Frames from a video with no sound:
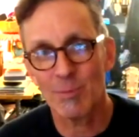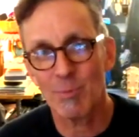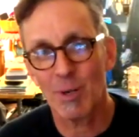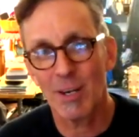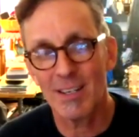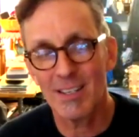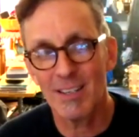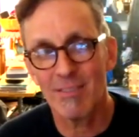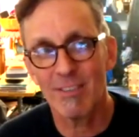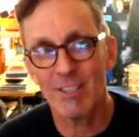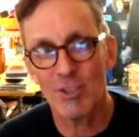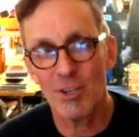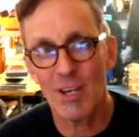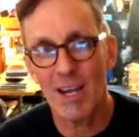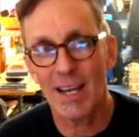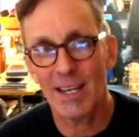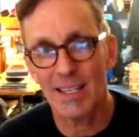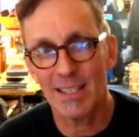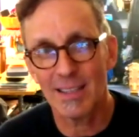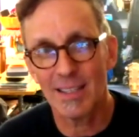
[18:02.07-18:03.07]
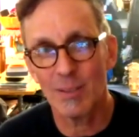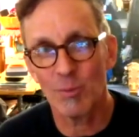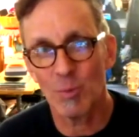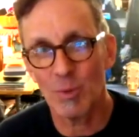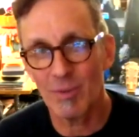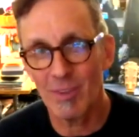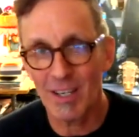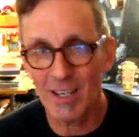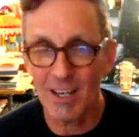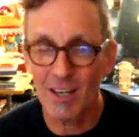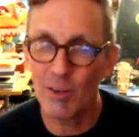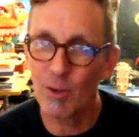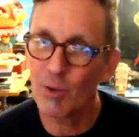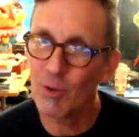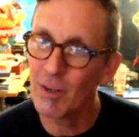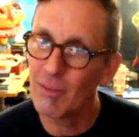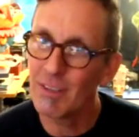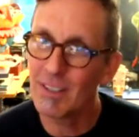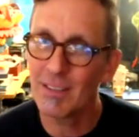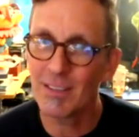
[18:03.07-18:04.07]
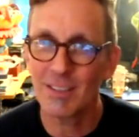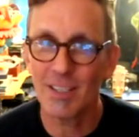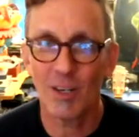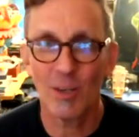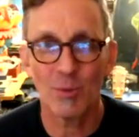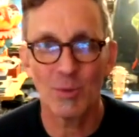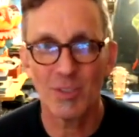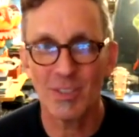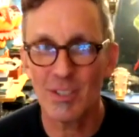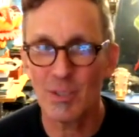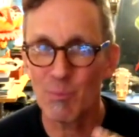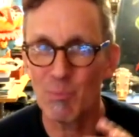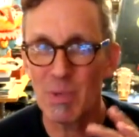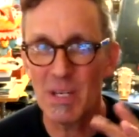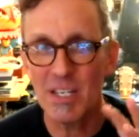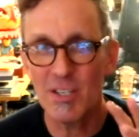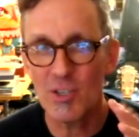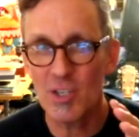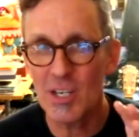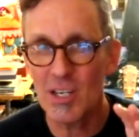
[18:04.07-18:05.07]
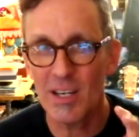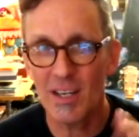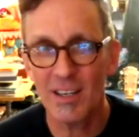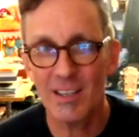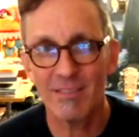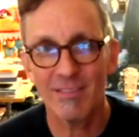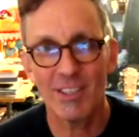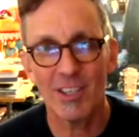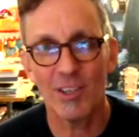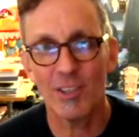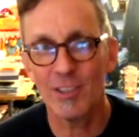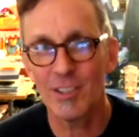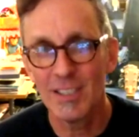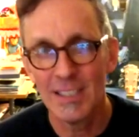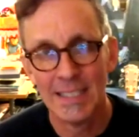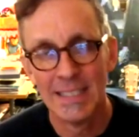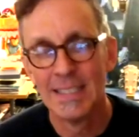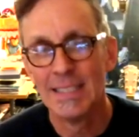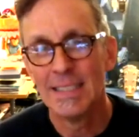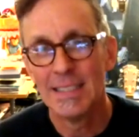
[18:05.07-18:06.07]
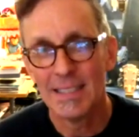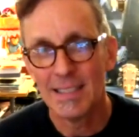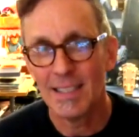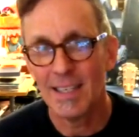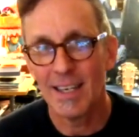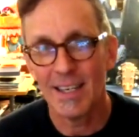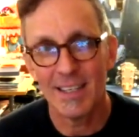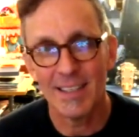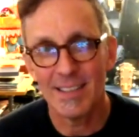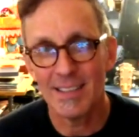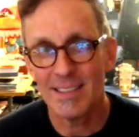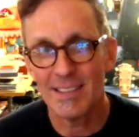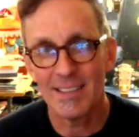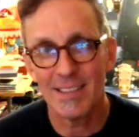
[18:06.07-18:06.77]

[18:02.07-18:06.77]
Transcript: But I did have a jacket that, with the color of it, so it was this peachy kind of color, and